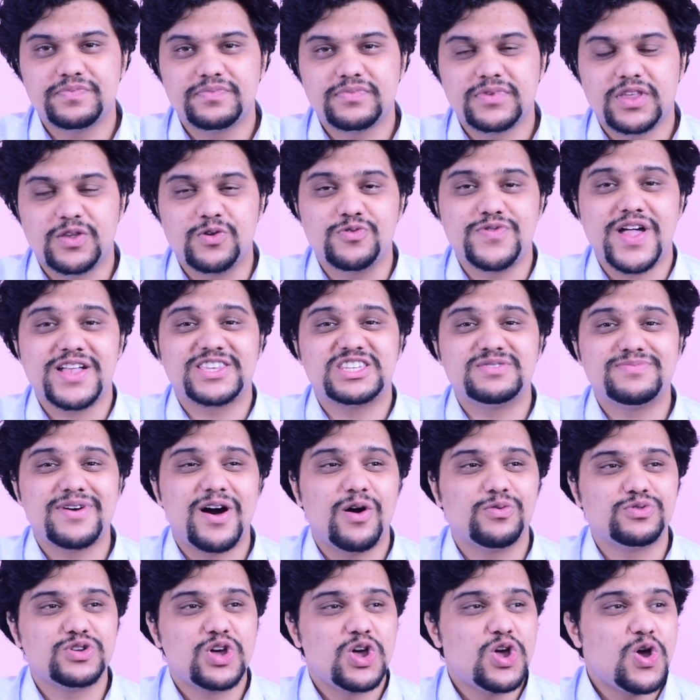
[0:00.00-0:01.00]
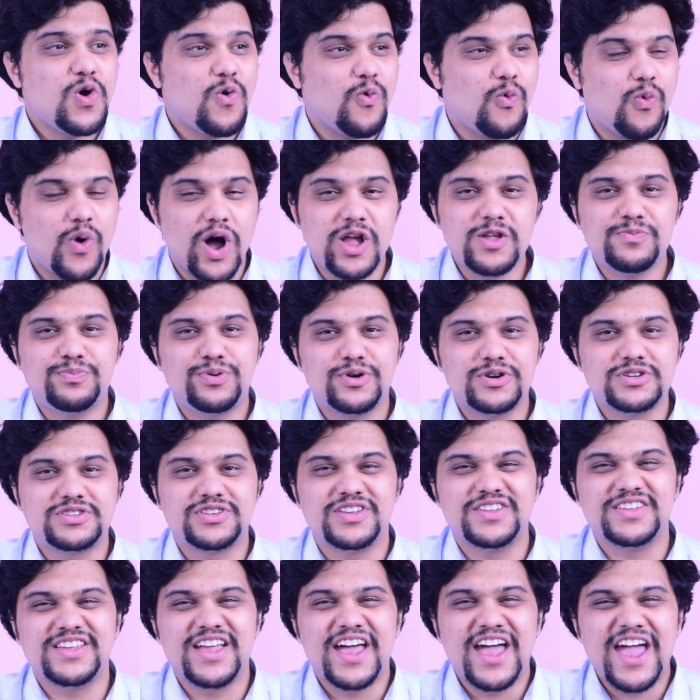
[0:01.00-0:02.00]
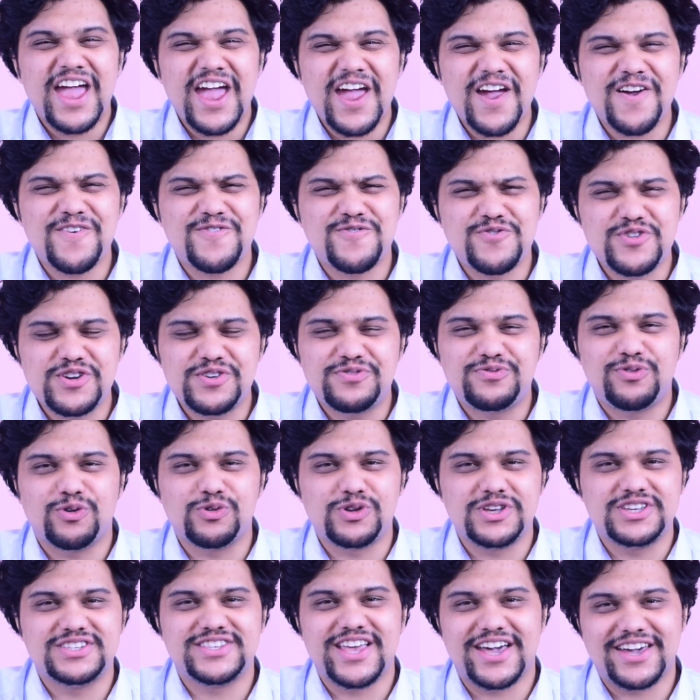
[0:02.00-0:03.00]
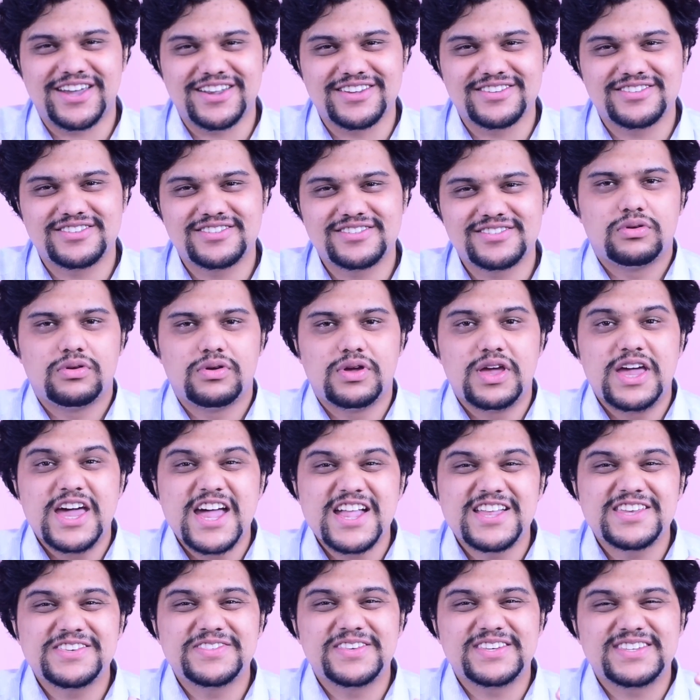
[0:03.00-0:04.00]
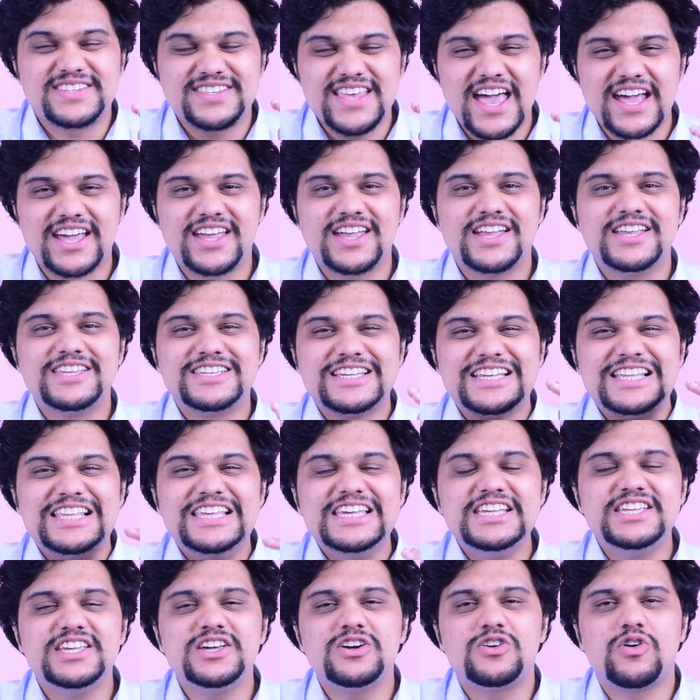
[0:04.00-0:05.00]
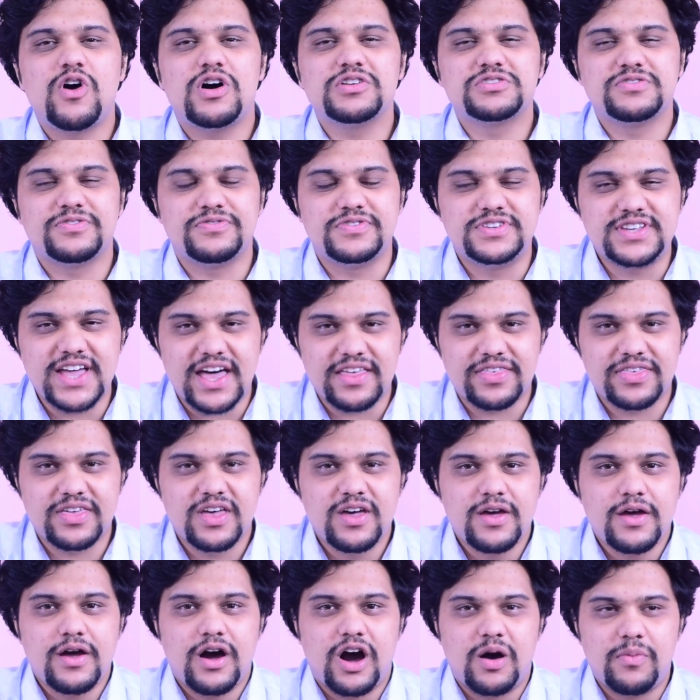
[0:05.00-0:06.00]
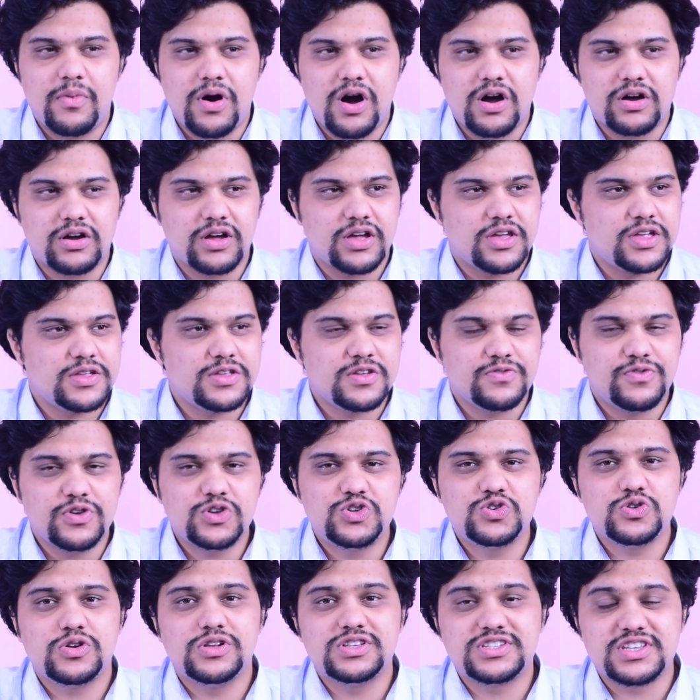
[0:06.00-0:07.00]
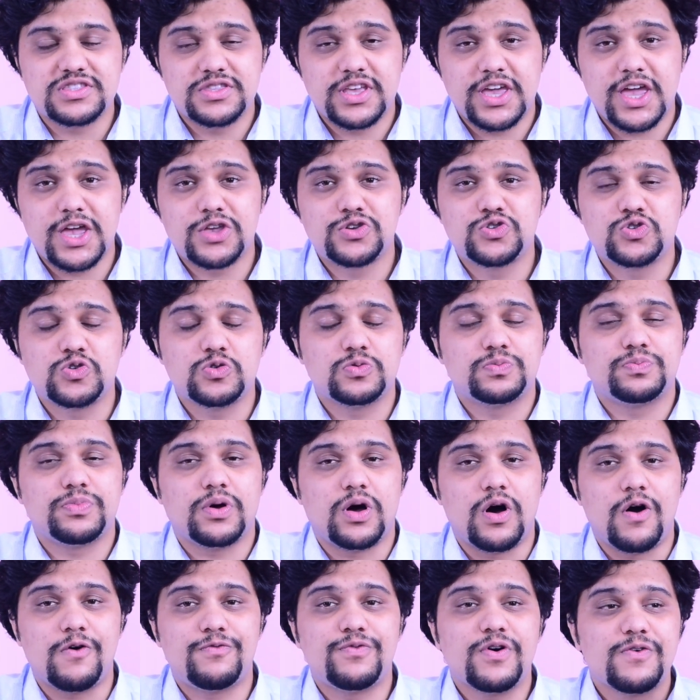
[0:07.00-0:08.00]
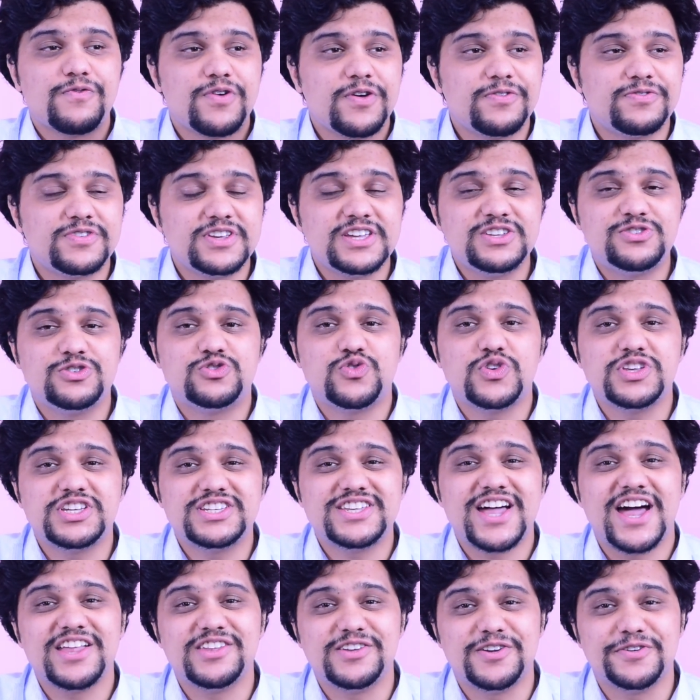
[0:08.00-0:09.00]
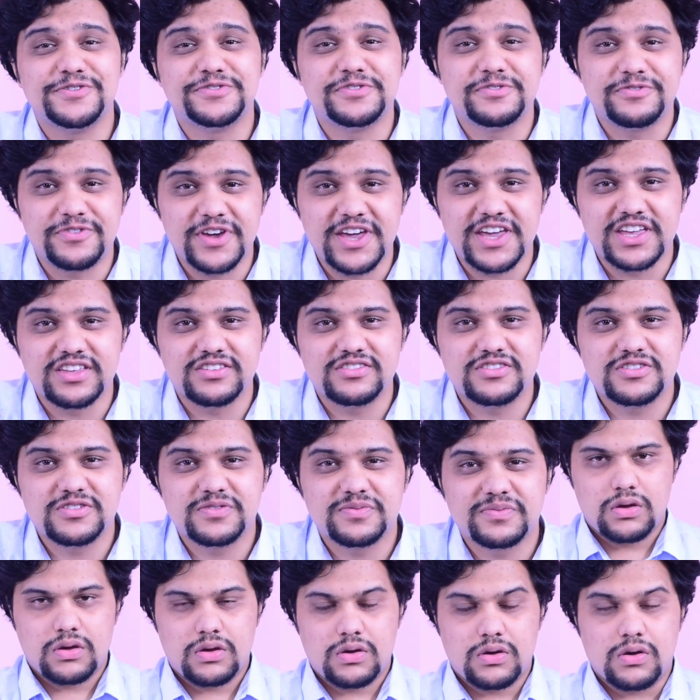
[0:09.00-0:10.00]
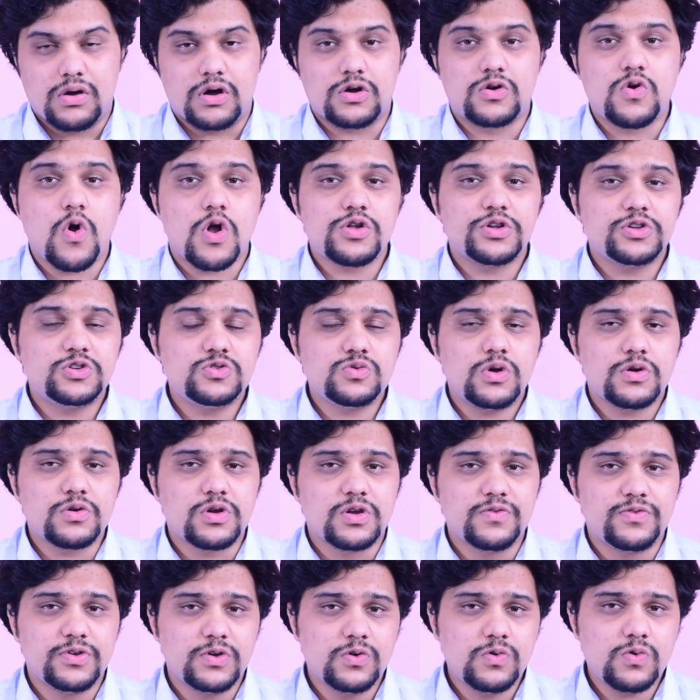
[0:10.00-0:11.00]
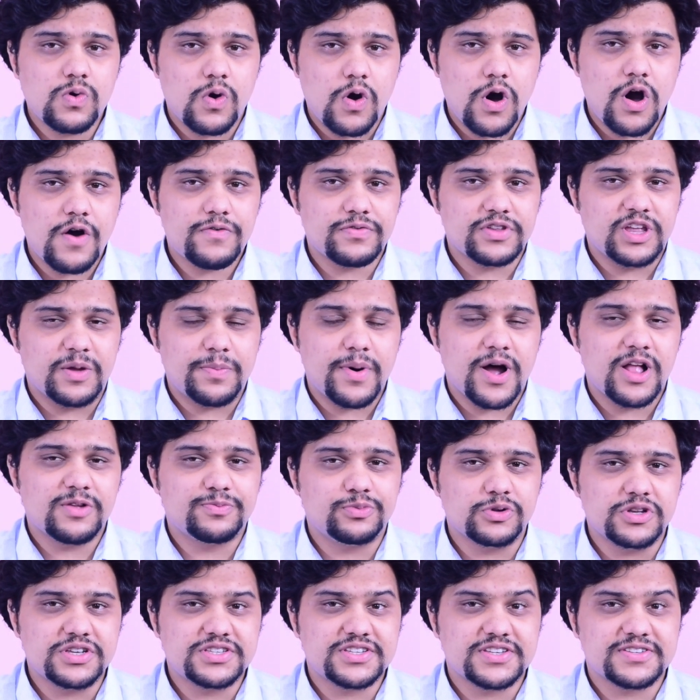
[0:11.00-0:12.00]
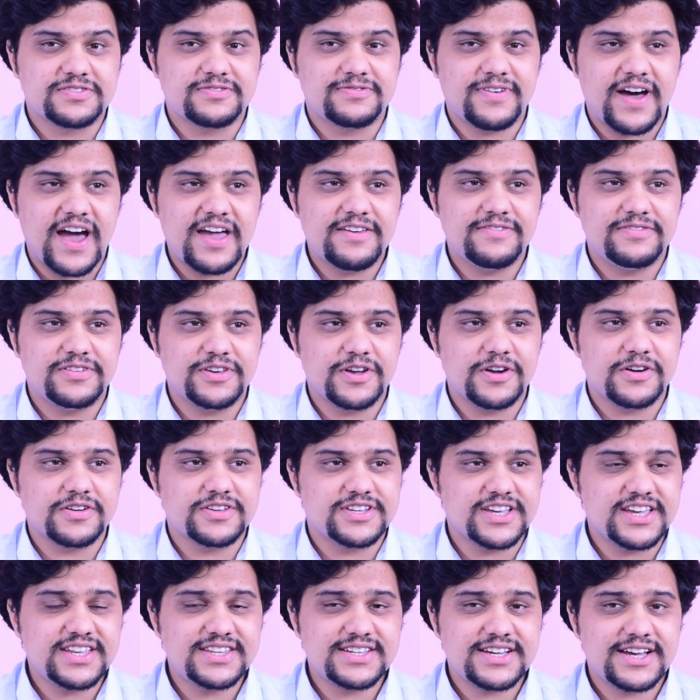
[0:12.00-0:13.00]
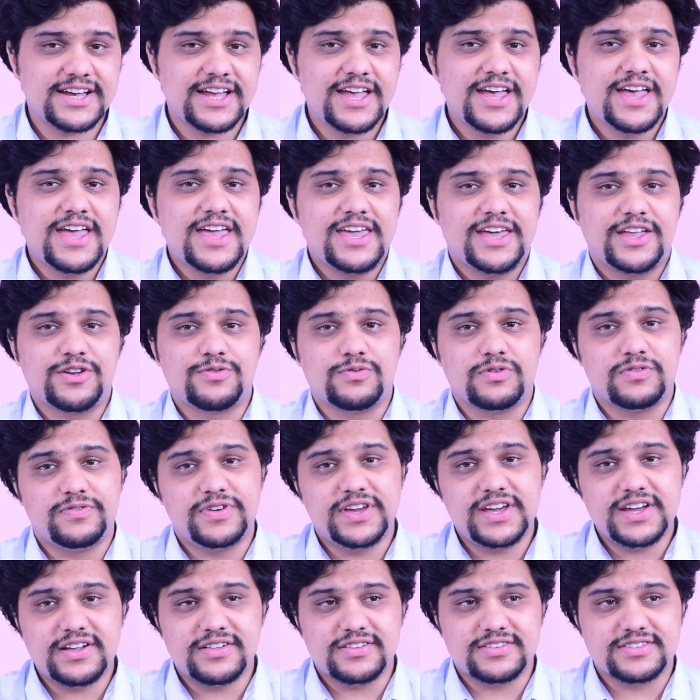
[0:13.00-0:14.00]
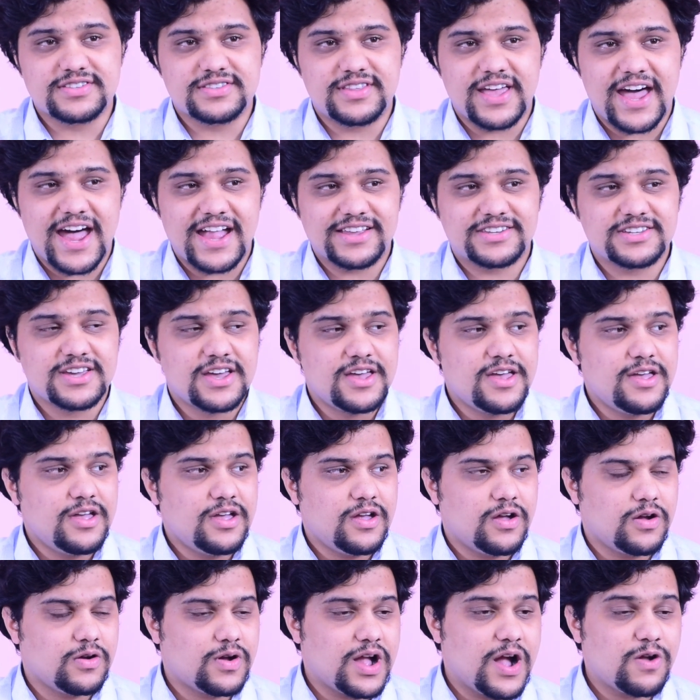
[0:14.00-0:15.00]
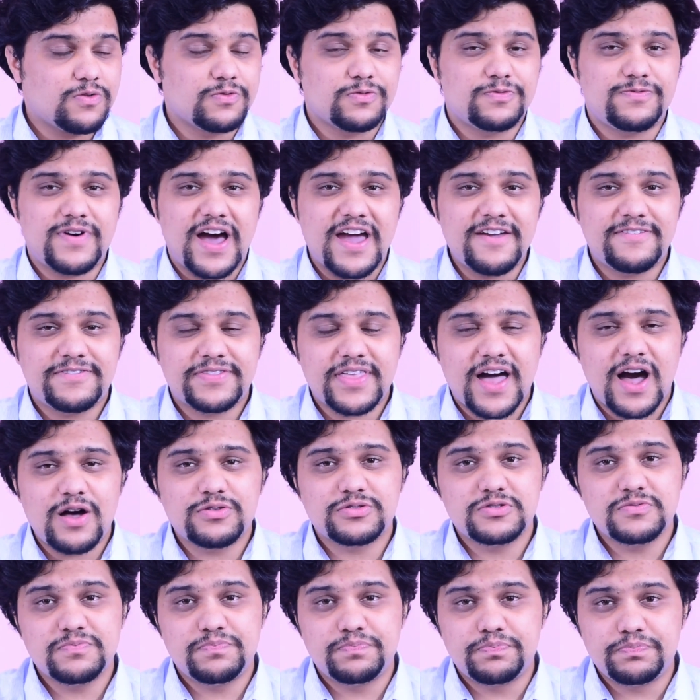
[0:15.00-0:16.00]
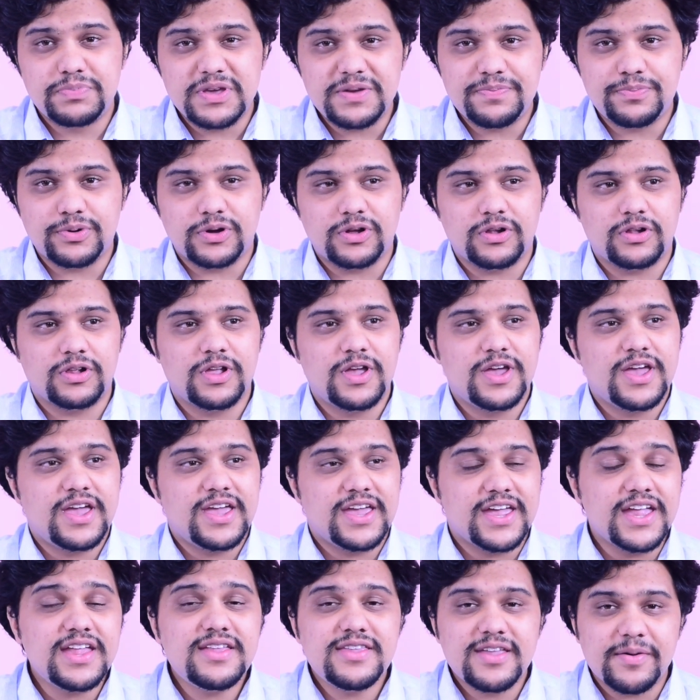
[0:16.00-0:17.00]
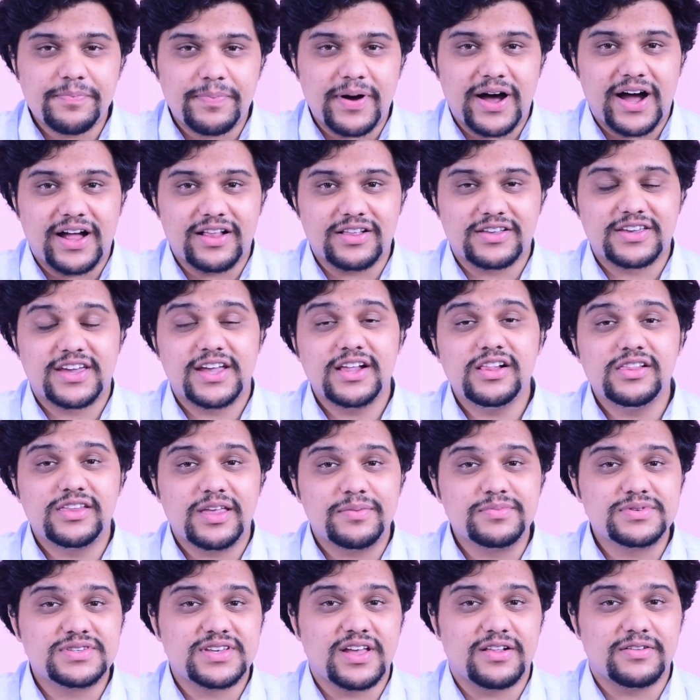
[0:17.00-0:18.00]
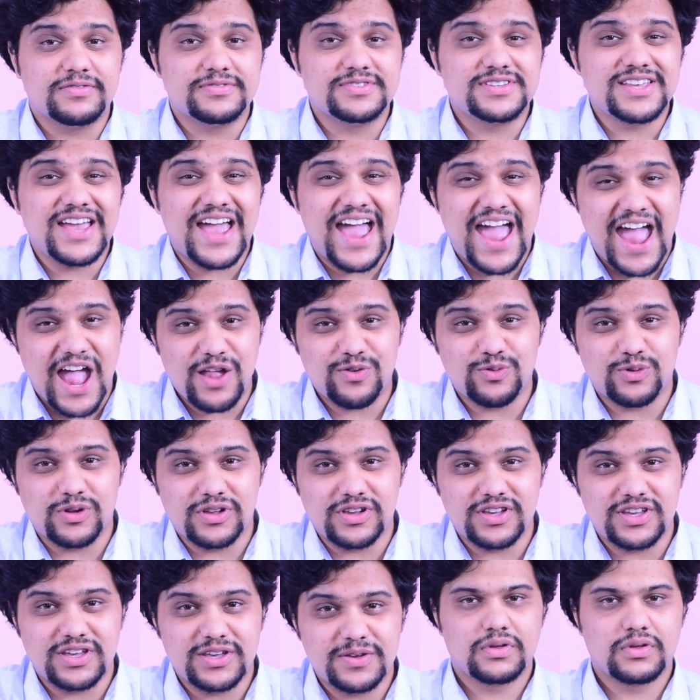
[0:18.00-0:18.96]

That's about one person every 40 seconds. It is the second leading cause of death among individuals in the age group of 15 to 29 years of age. According to a review of Nepal Police's 5-year data, it reveals that around 5,000 people in Nepal kill themselves annually.